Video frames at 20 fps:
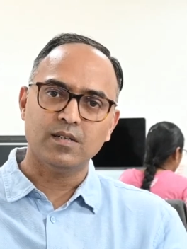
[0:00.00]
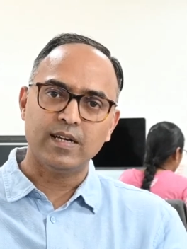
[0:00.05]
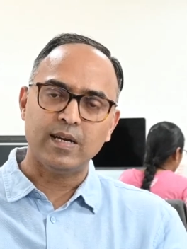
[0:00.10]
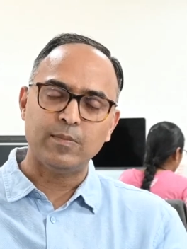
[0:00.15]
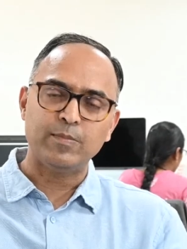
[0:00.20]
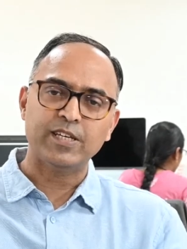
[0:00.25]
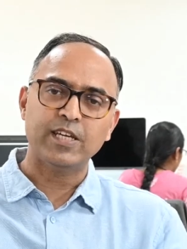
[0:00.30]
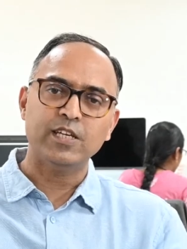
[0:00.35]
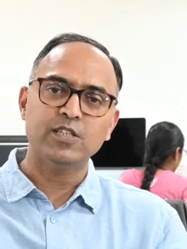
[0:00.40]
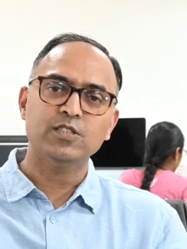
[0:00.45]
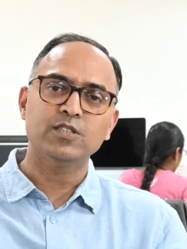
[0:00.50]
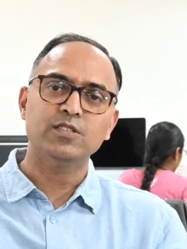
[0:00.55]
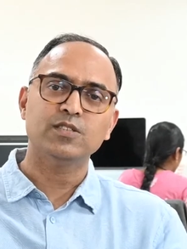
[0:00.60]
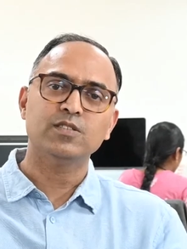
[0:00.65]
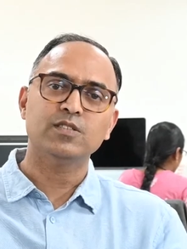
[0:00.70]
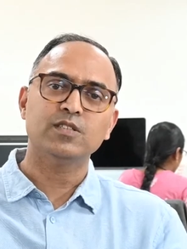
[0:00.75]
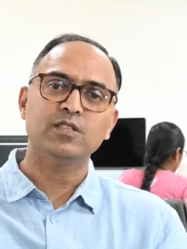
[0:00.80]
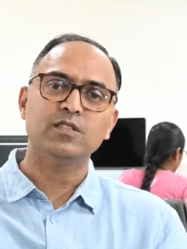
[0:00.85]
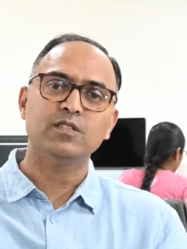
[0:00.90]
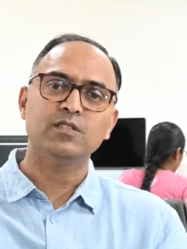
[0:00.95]

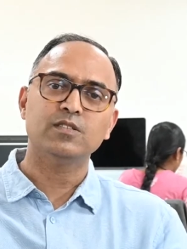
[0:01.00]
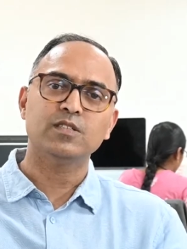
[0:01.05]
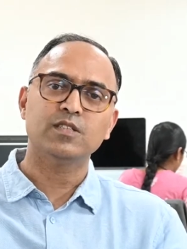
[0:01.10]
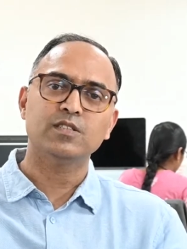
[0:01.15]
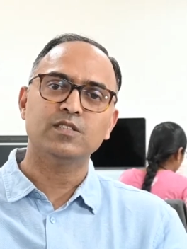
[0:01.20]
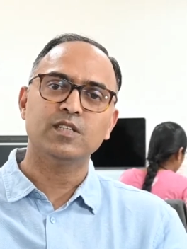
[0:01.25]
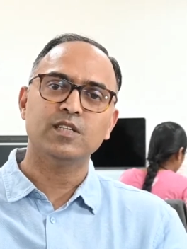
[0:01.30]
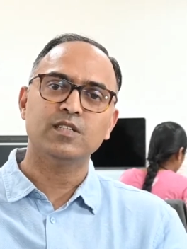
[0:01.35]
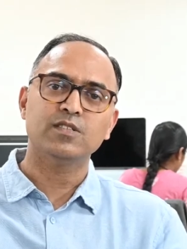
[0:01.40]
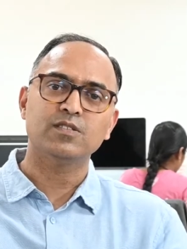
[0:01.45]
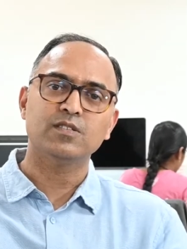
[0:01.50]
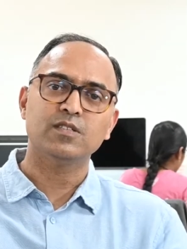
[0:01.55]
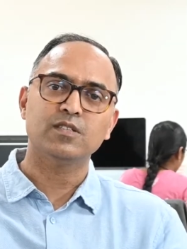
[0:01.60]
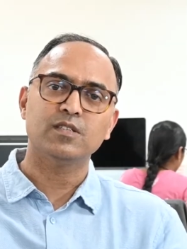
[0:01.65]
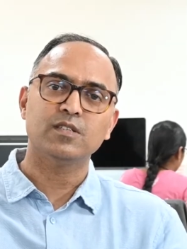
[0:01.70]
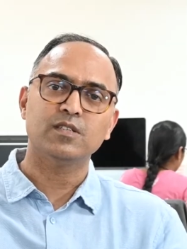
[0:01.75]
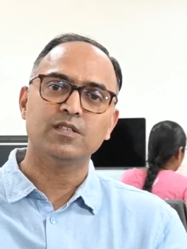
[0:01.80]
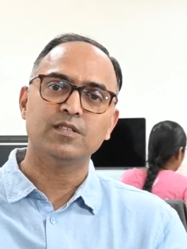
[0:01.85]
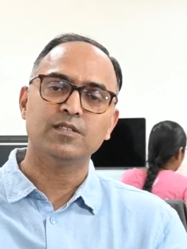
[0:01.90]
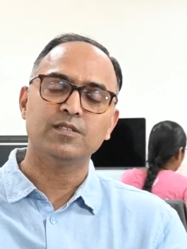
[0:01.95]
applications in such as
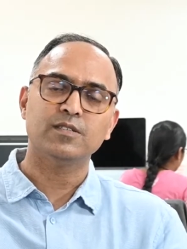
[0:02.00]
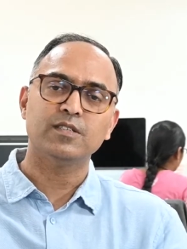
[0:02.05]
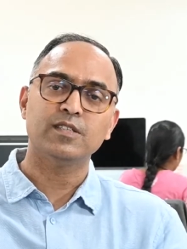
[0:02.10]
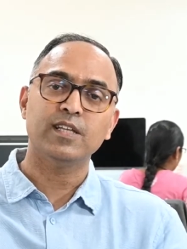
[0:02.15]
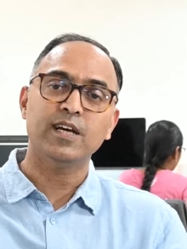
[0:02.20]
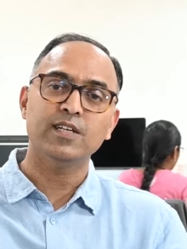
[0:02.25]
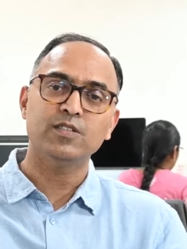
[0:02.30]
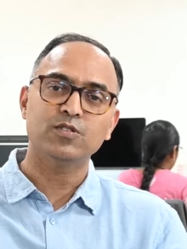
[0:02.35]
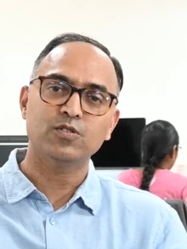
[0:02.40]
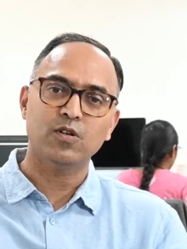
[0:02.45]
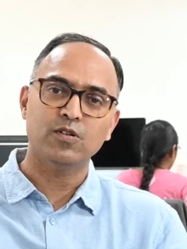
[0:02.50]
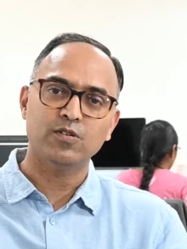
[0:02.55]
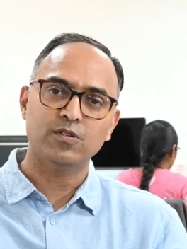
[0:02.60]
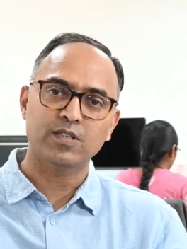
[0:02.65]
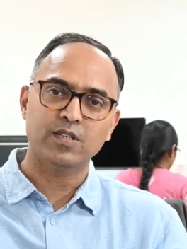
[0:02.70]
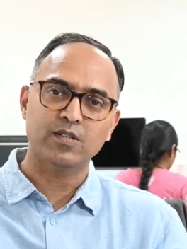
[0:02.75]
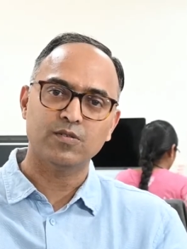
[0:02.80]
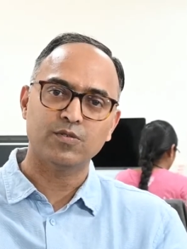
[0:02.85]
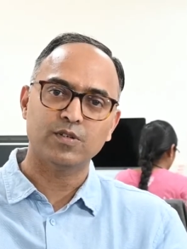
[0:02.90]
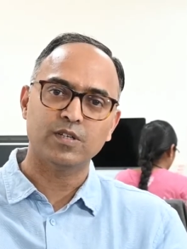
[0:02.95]
enhanced oil
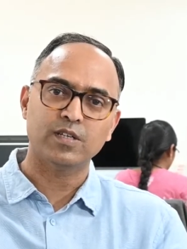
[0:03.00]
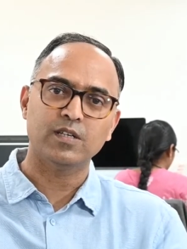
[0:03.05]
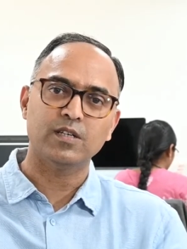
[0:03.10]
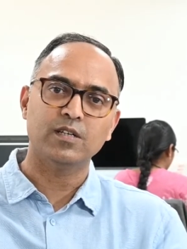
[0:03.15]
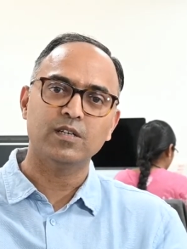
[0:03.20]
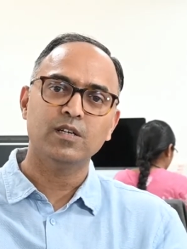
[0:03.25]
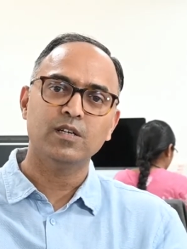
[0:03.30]
recovery